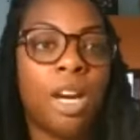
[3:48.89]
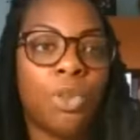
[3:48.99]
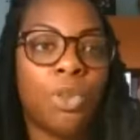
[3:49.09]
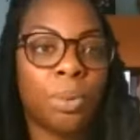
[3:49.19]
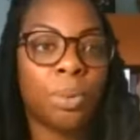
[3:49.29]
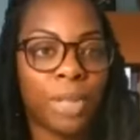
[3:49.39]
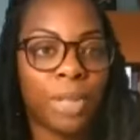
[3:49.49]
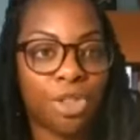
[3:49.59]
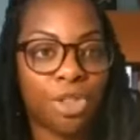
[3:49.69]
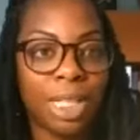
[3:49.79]
for
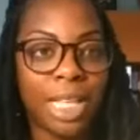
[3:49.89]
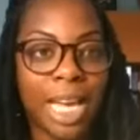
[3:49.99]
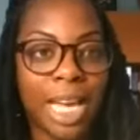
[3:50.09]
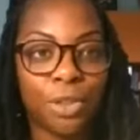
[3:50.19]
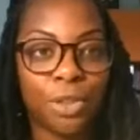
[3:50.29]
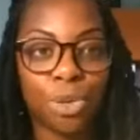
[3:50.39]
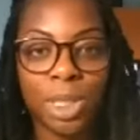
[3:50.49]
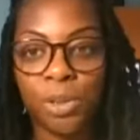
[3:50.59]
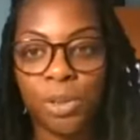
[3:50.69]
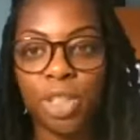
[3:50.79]
reflection and for
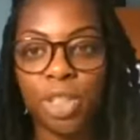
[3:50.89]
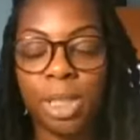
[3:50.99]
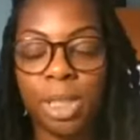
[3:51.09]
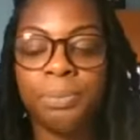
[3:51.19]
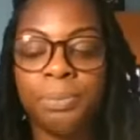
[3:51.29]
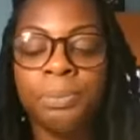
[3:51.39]
transformation.